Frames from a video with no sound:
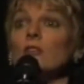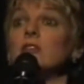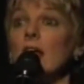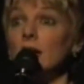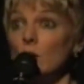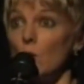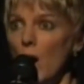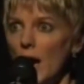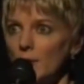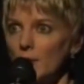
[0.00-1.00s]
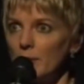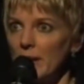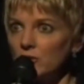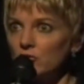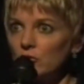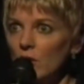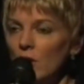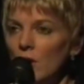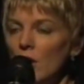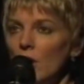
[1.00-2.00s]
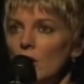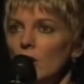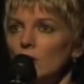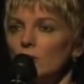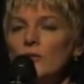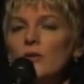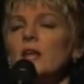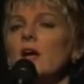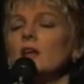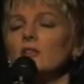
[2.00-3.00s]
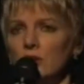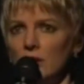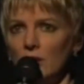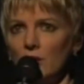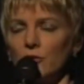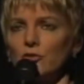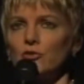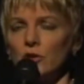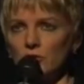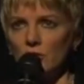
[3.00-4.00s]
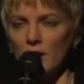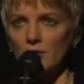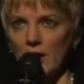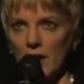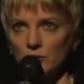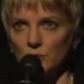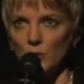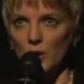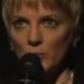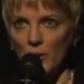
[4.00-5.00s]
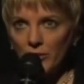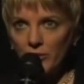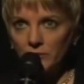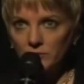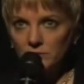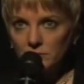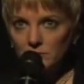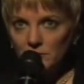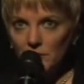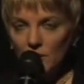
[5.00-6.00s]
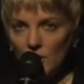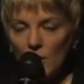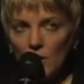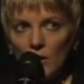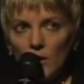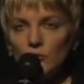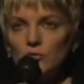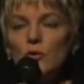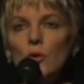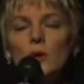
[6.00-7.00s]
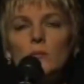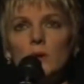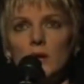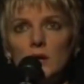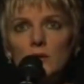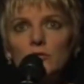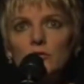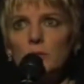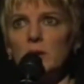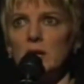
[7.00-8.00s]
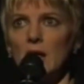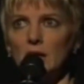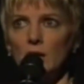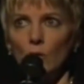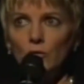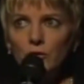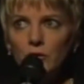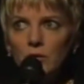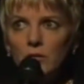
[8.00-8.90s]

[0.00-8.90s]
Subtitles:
I'll tell you why I'm a bitch. Do you have any idea the shit I have had to put up with? Do you know what it means to be Nellie Oleson?